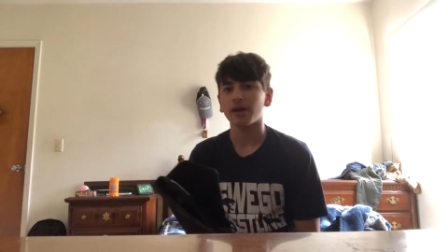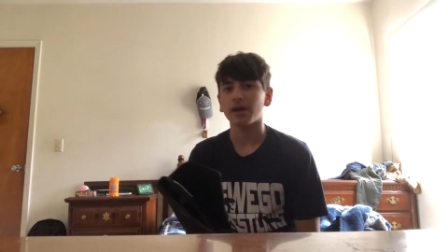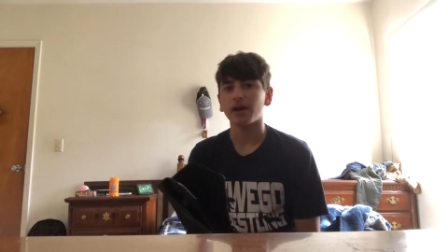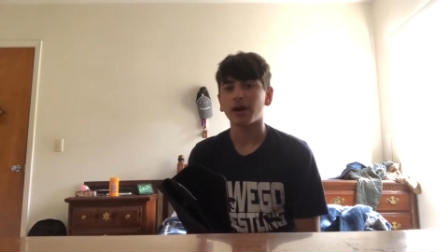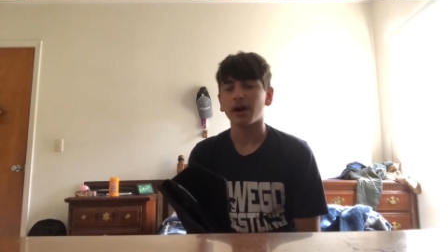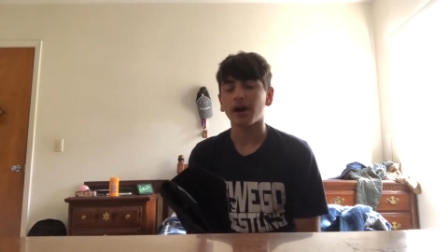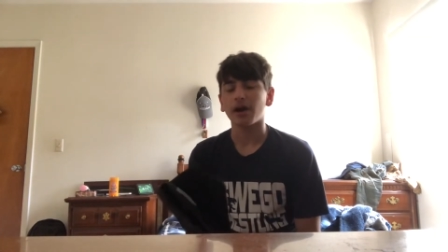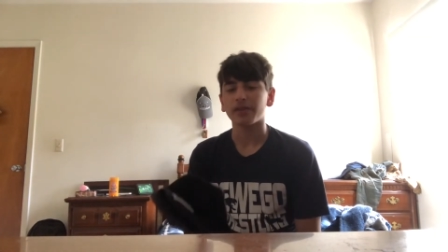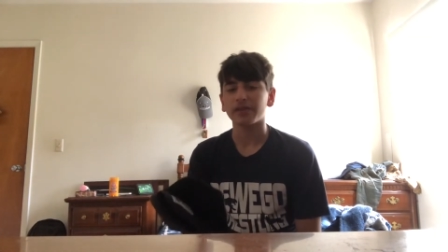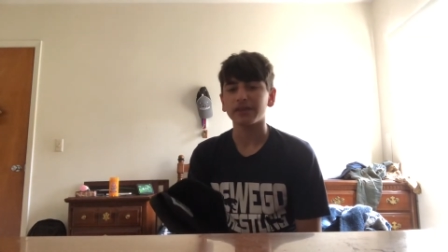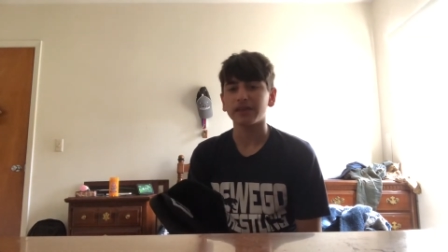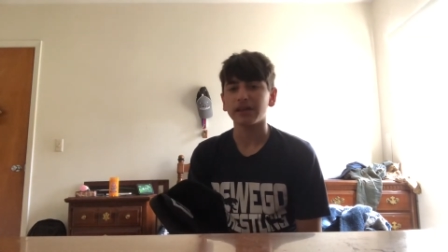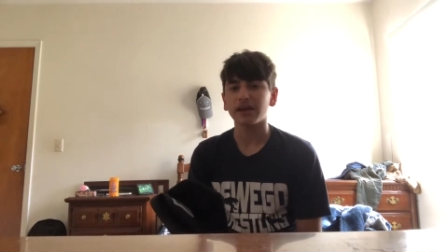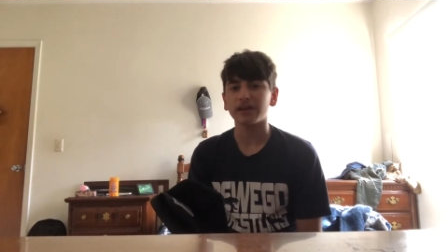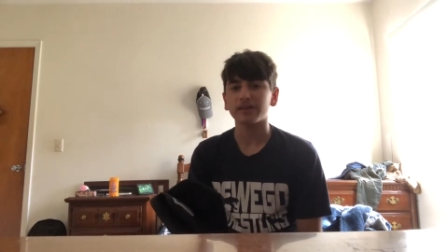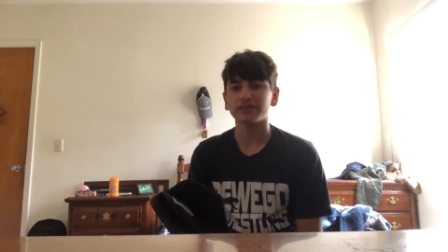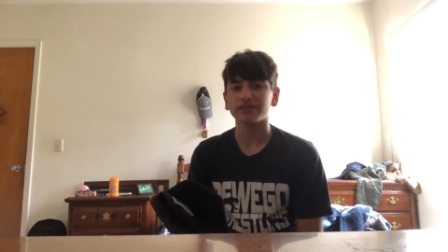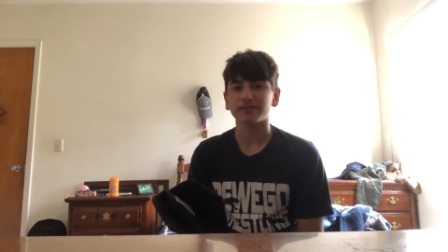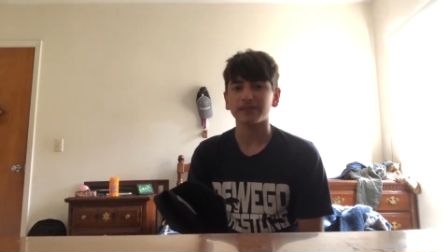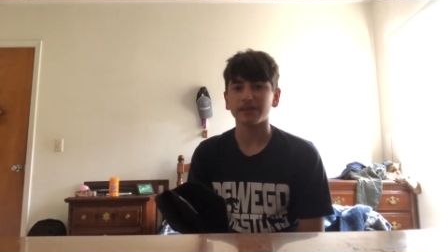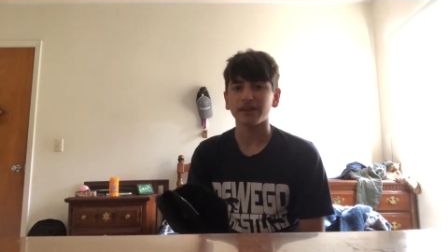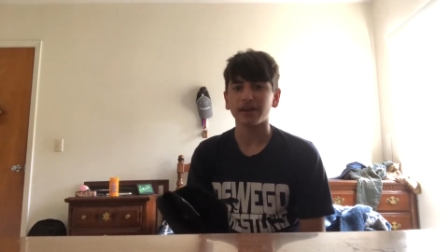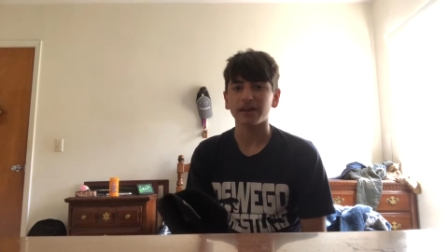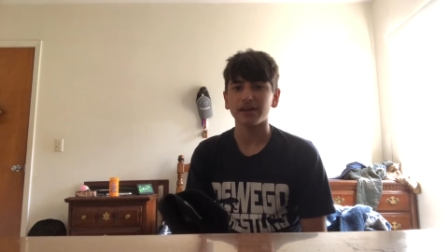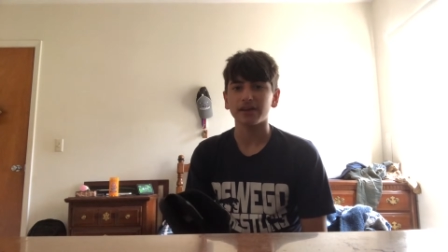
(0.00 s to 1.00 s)
On the
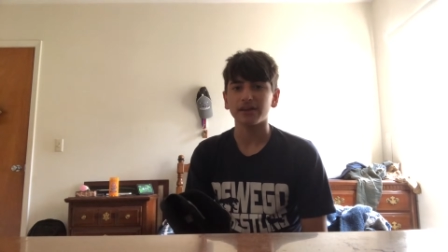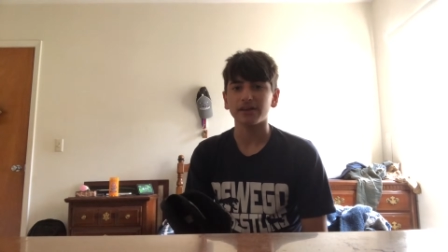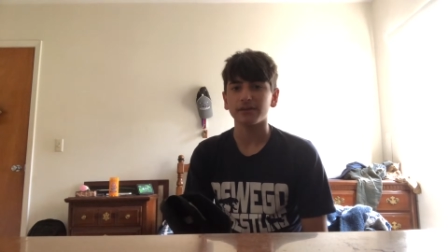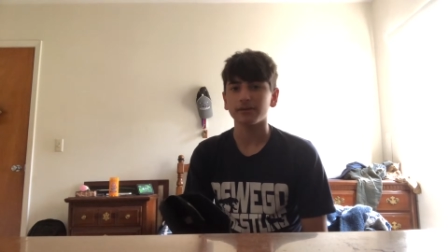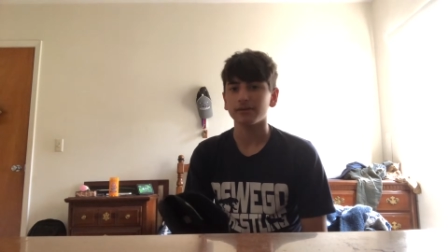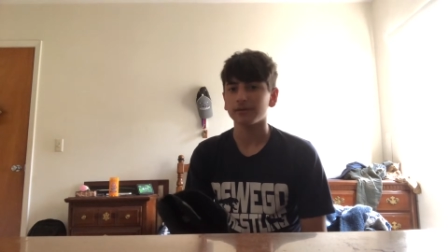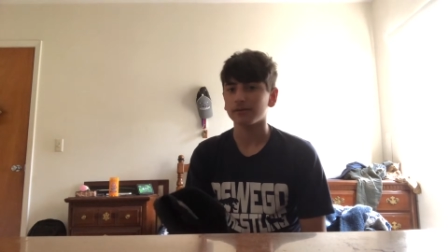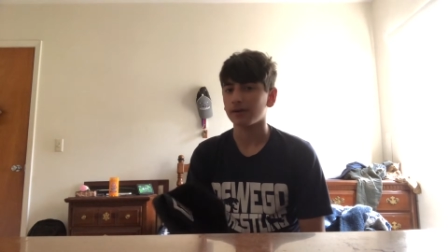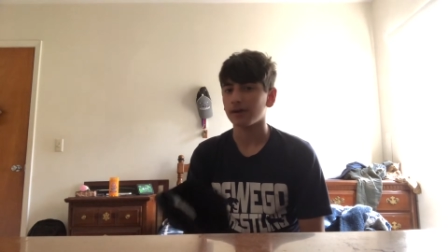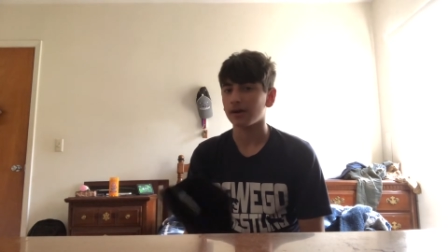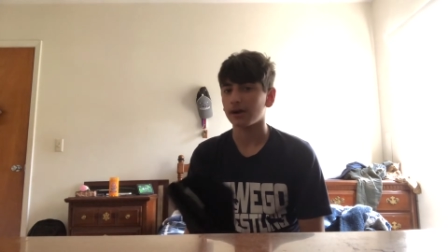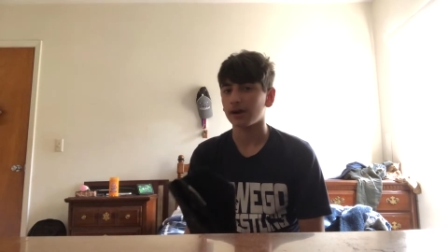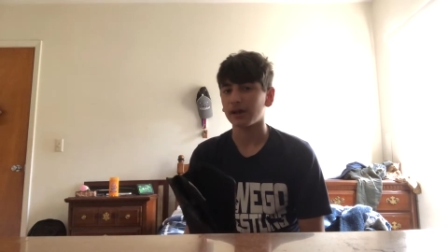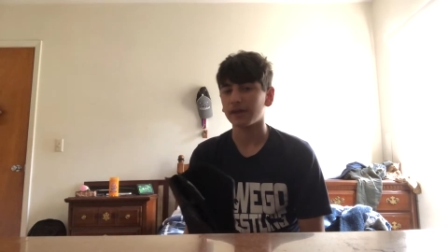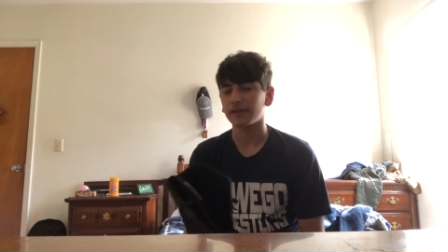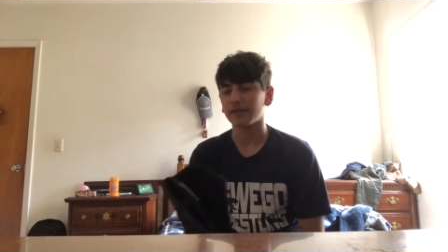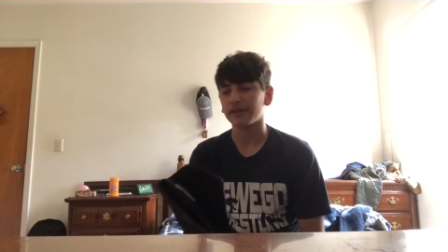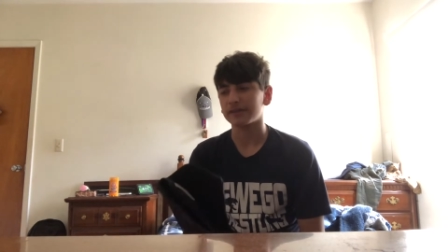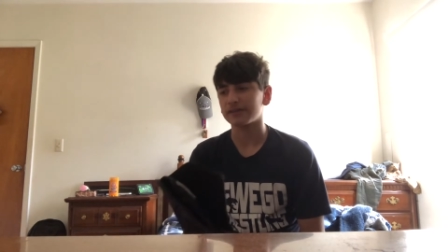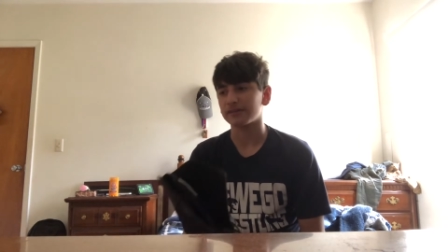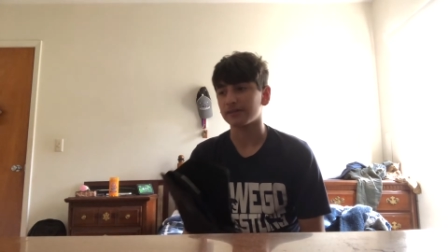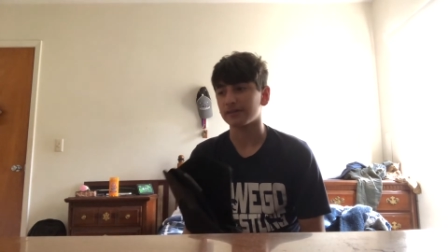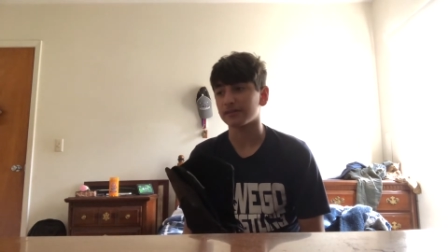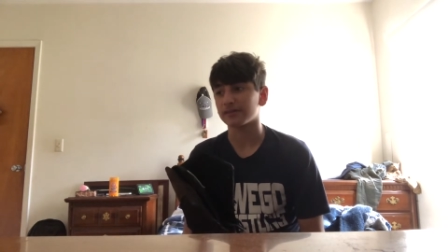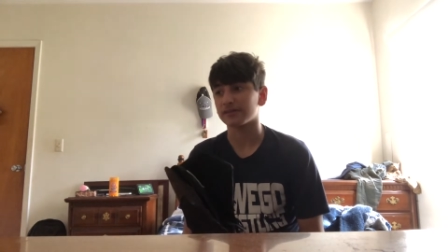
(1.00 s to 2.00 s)
outside, I like
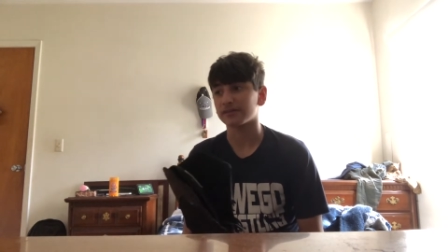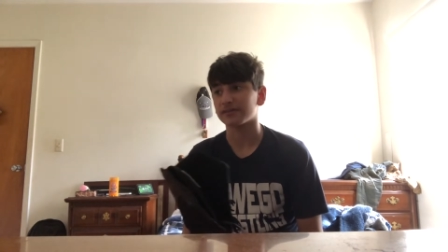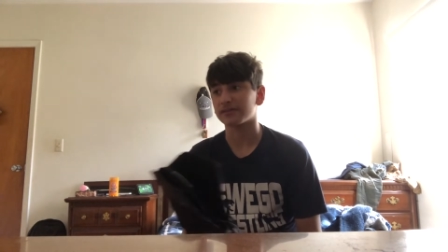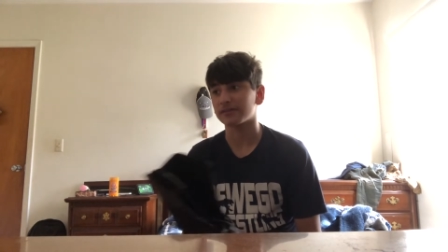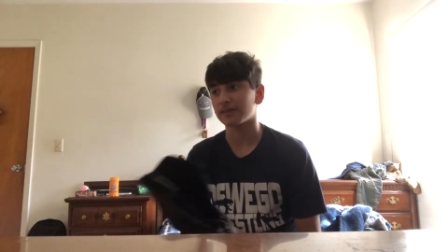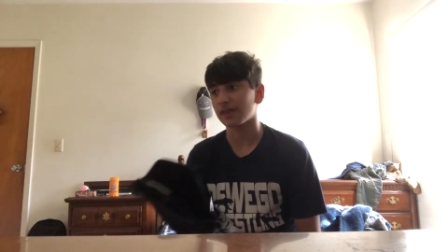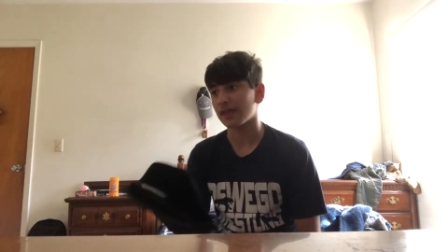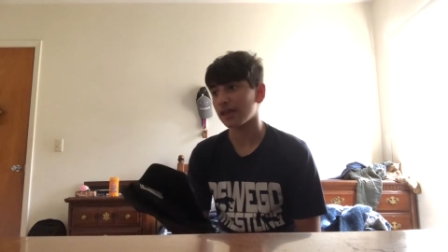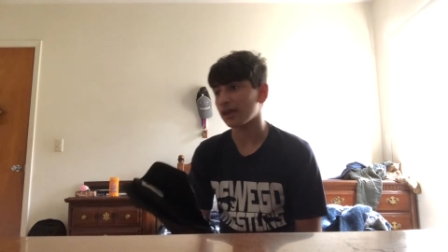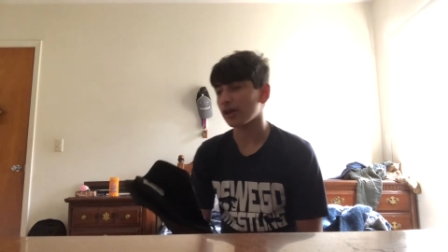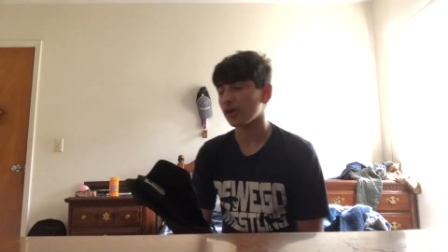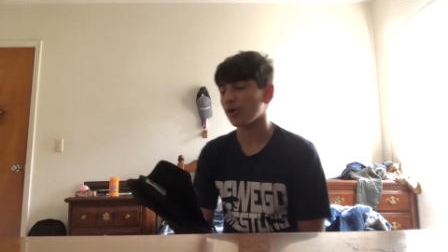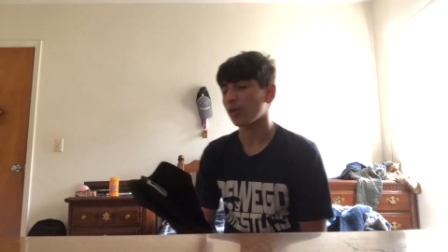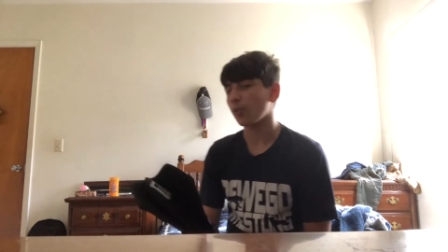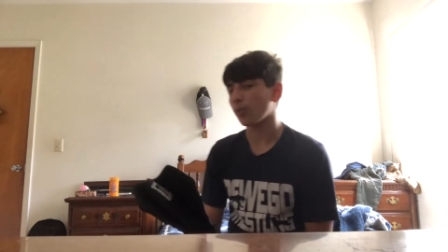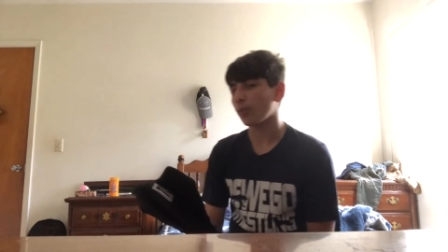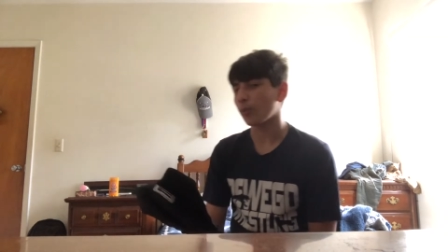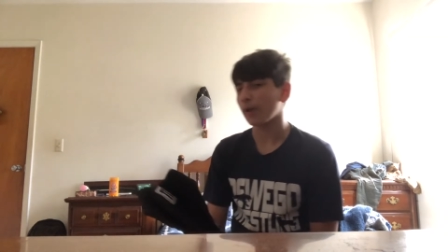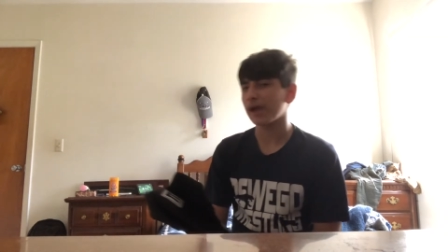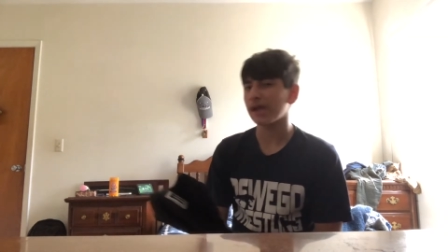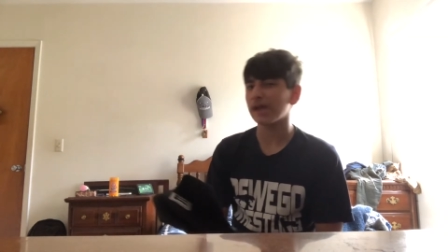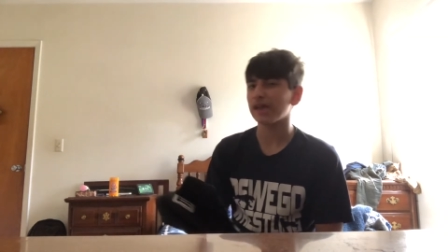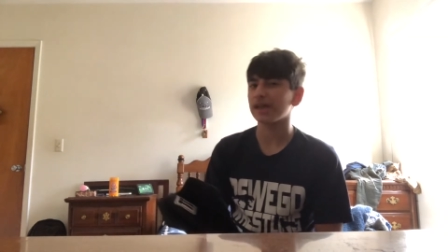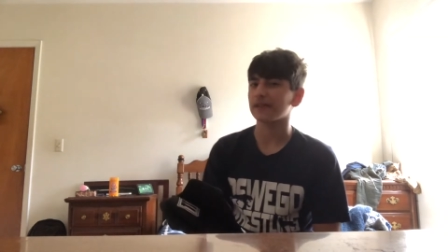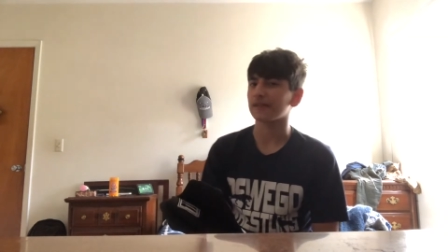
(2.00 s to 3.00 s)
to stay
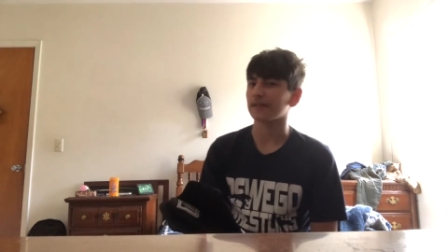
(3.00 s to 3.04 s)
away,